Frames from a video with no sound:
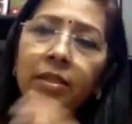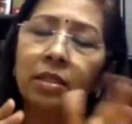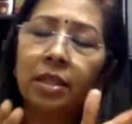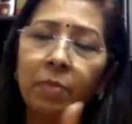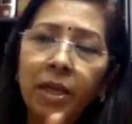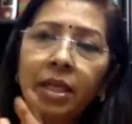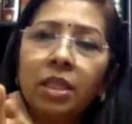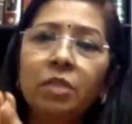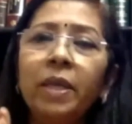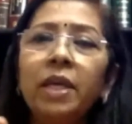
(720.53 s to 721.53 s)
the subletting
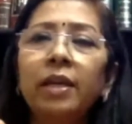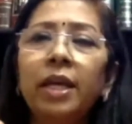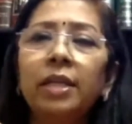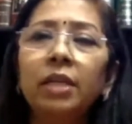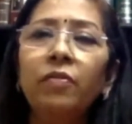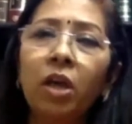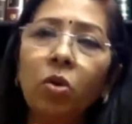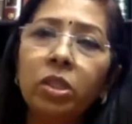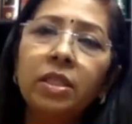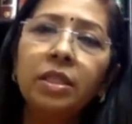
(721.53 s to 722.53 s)
is being created
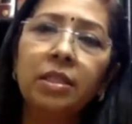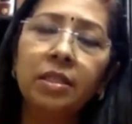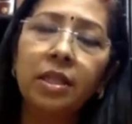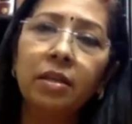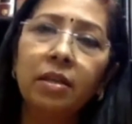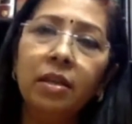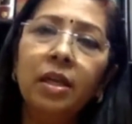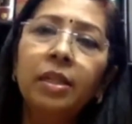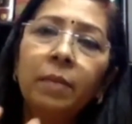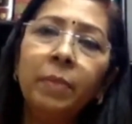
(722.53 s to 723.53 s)
without his consent,
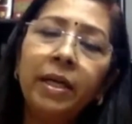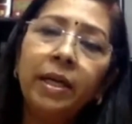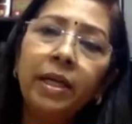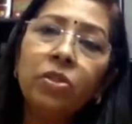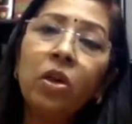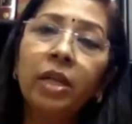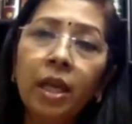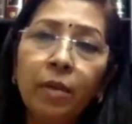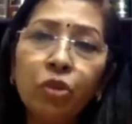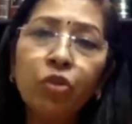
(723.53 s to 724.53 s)
the burden is on
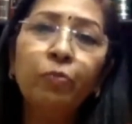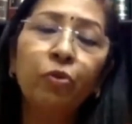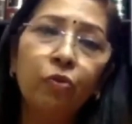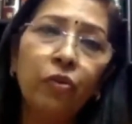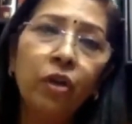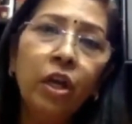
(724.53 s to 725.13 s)
him to prove.